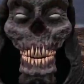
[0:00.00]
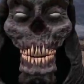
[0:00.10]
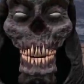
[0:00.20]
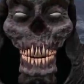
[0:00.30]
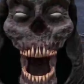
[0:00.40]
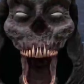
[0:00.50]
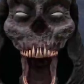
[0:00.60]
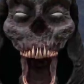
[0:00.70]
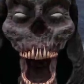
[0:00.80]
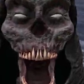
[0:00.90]

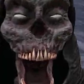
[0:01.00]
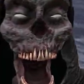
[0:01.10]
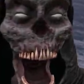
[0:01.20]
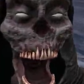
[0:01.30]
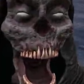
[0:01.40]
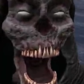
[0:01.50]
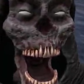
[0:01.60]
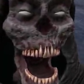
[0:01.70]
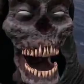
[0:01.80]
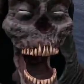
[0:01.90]
World was only on
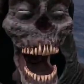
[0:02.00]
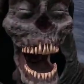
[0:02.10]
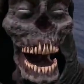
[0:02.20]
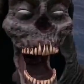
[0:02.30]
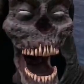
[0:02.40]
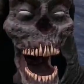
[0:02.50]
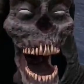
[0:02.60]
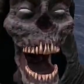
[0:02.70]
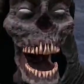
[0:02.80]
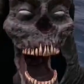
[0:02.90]
like
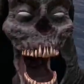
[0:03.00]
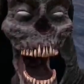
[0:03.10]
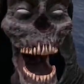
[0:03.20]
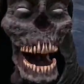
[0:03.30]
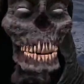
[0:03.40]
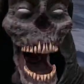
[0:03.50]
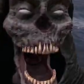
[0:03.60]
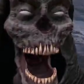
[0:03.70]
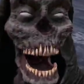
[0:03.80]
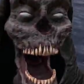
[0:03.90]
Xbox One,
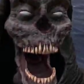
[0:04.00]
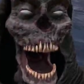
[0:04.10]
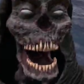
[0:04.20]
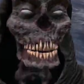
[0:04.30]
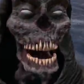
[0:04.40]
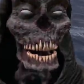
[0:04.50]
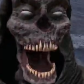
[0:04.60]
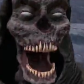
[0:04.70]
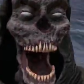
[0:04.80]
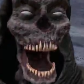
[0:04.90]
PS4 and
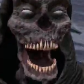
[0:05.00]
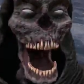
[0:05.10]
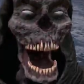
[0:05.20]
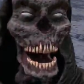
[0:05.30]
PC.